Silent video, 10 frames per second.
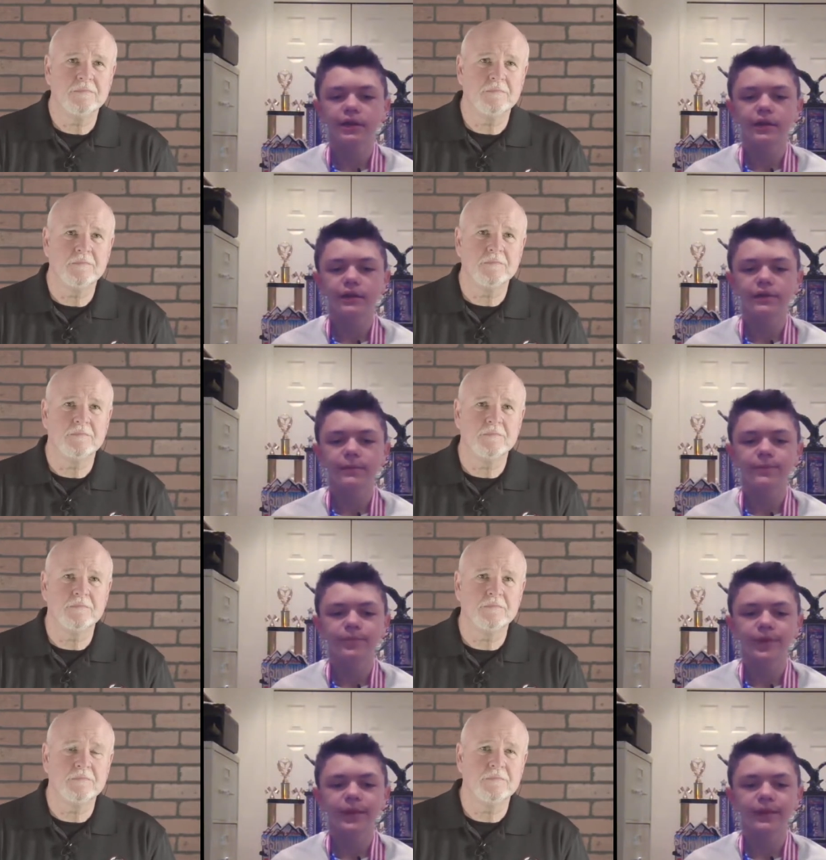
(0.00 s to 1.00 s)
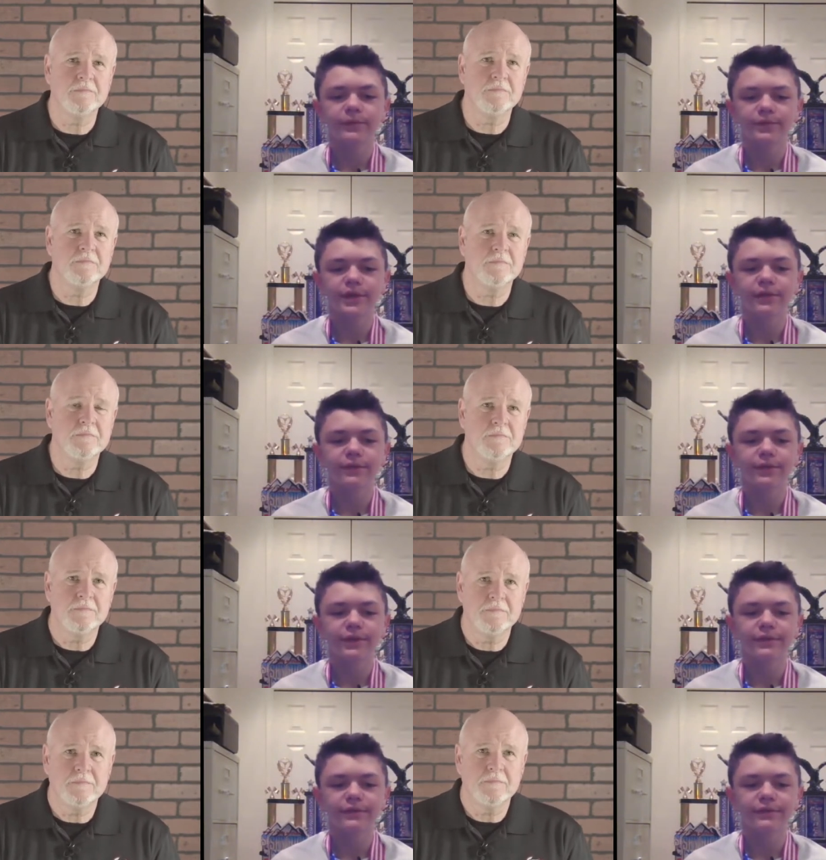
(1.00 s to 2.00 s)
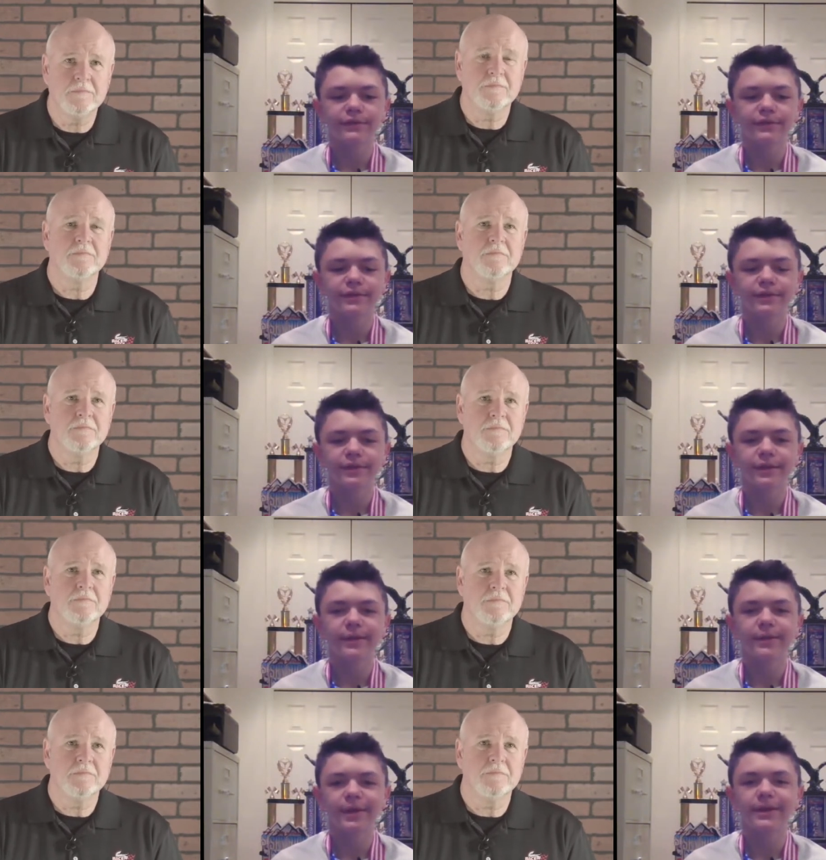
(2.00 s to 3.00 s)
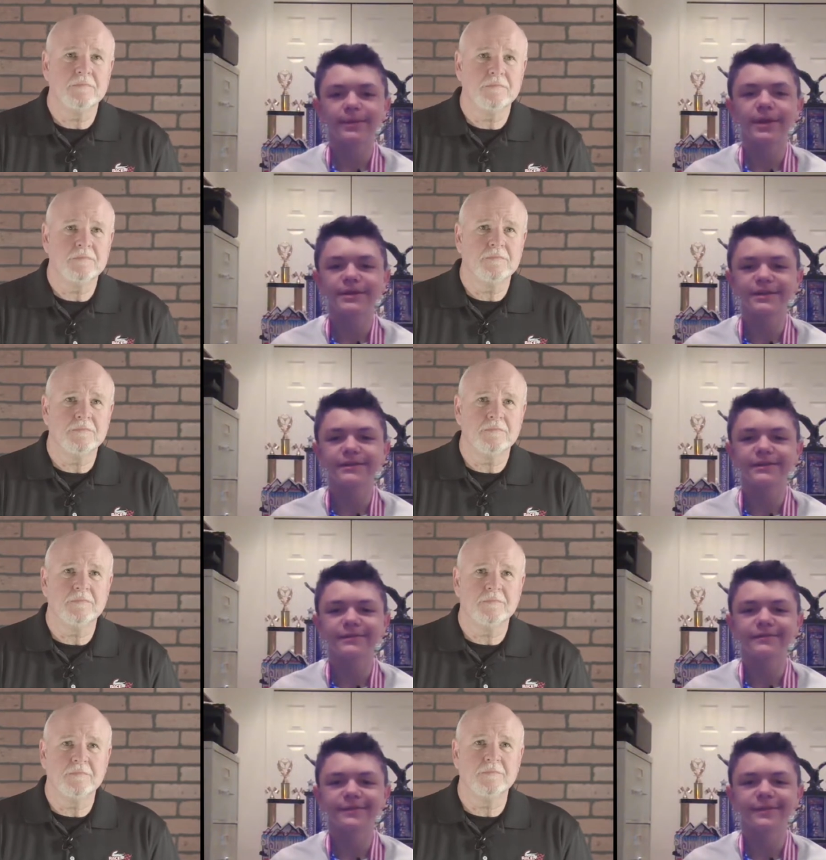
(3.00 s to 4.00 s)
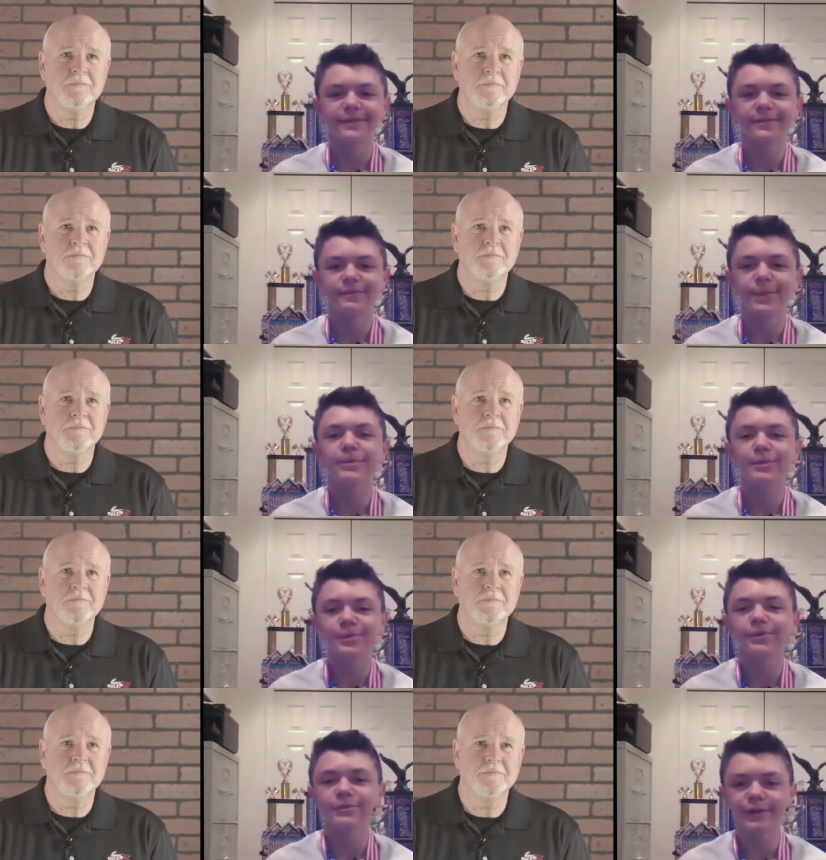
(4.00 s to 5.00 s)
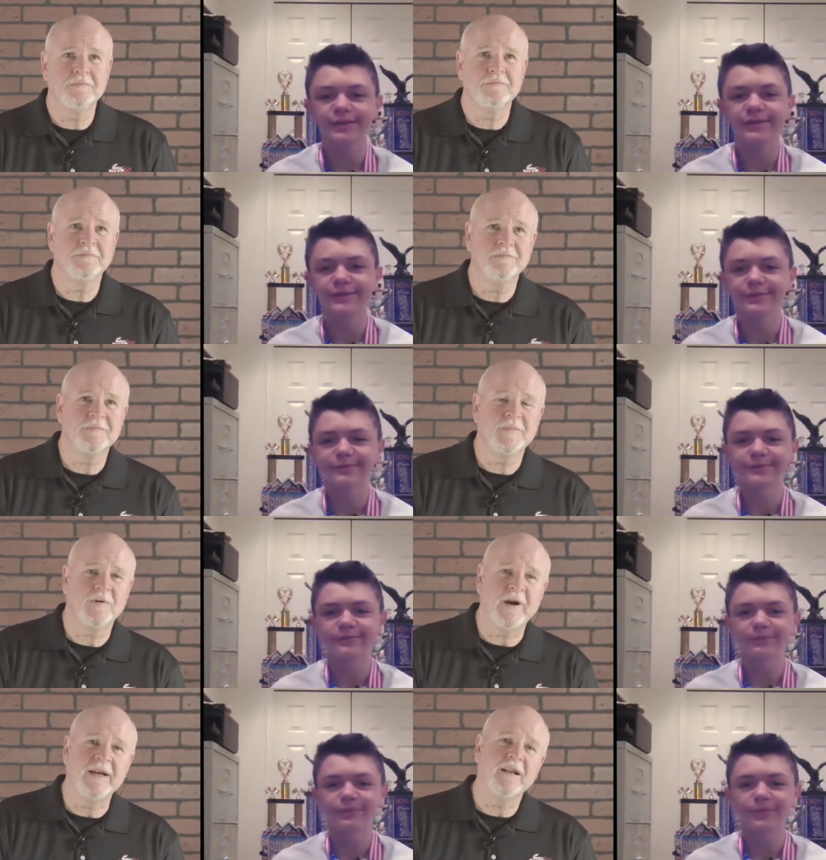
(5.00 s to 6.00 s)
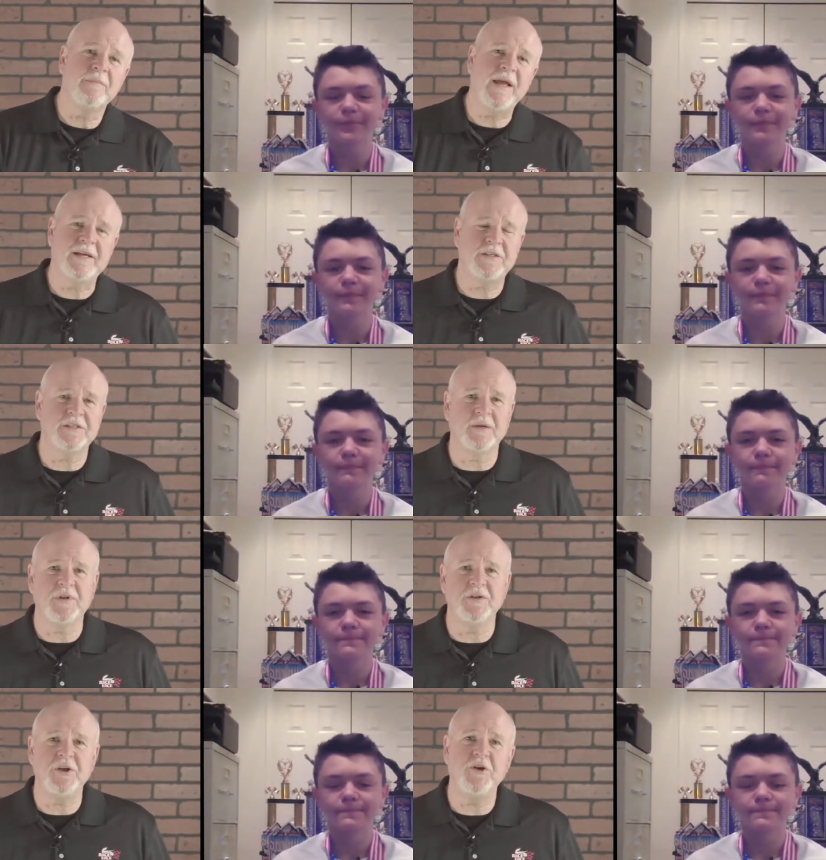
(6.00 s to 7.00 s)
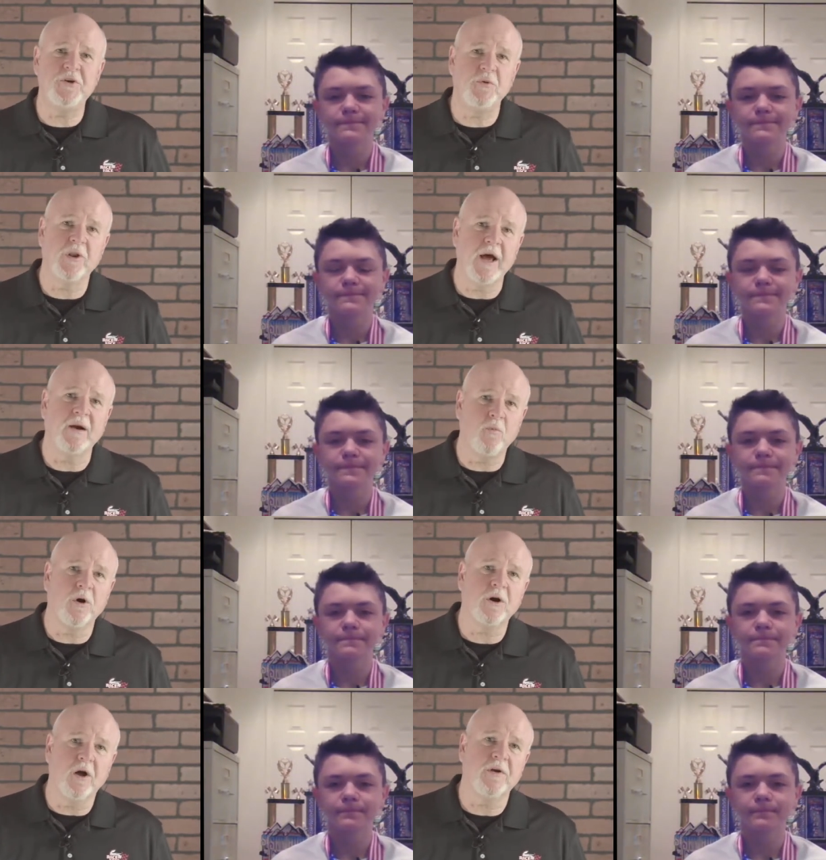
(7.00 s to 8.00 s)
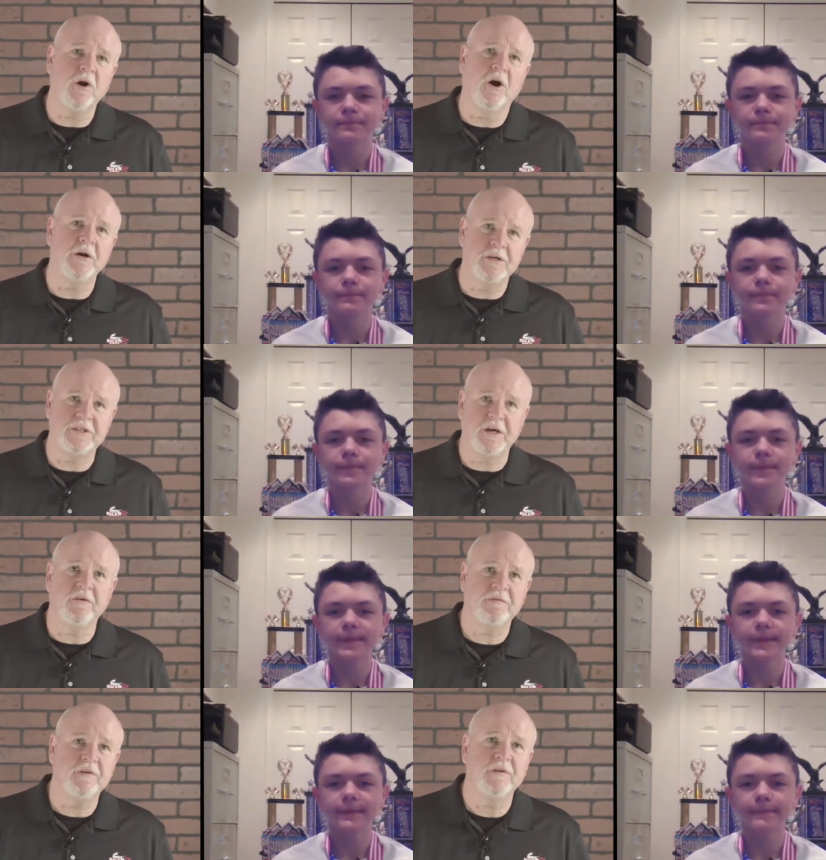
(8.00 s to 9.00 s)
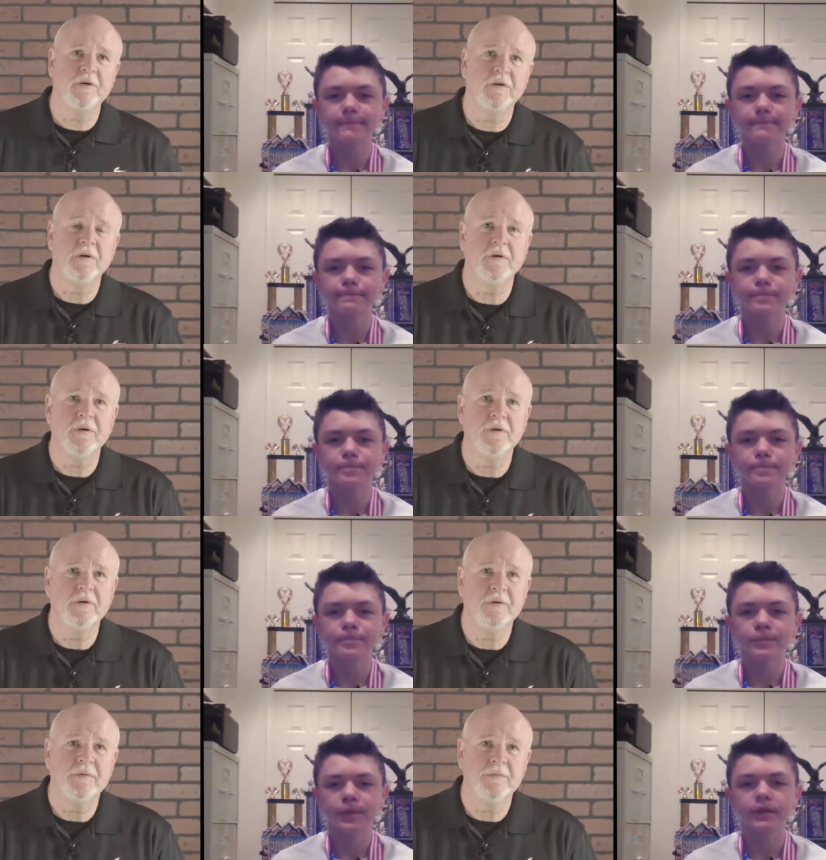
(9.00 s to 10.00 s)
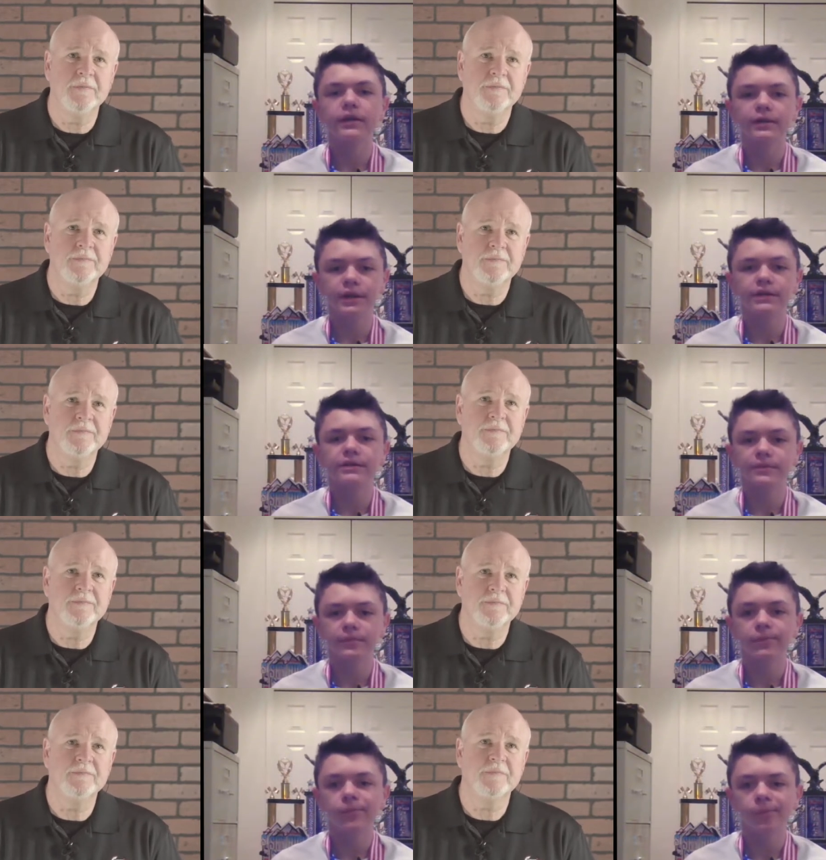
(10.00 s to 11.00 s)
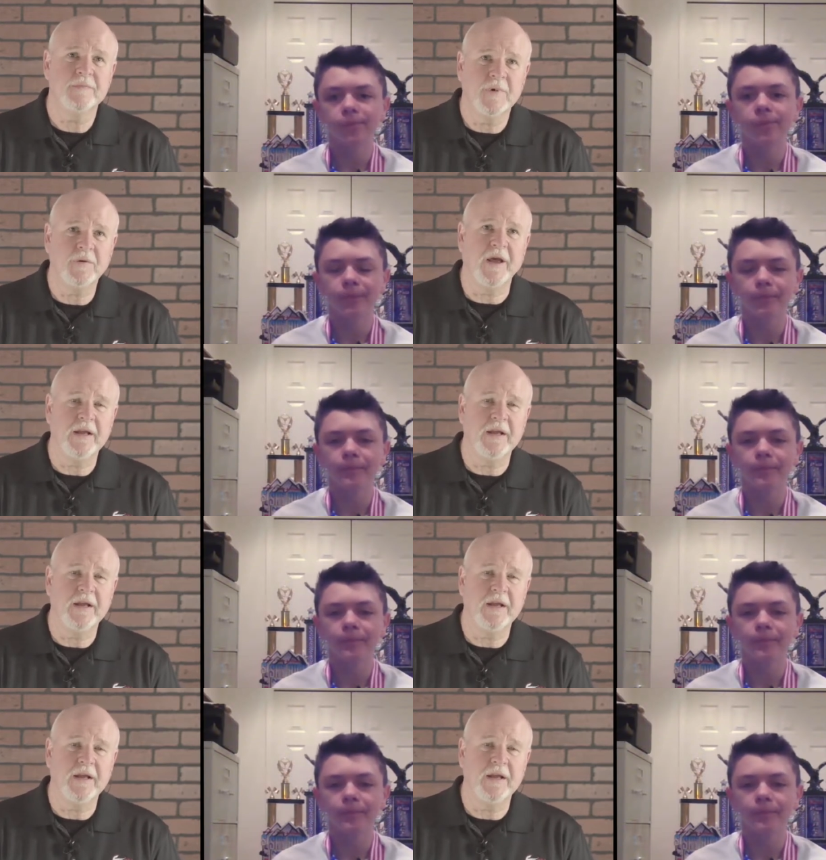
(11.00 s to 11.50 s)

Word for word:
Speaker 1: um, it was definitely an, an amazing, um, memorable race.
Speaker 2: Right. Let me ask you something. Do you do a lot of work on the car yourself? Uh, yes. Okay.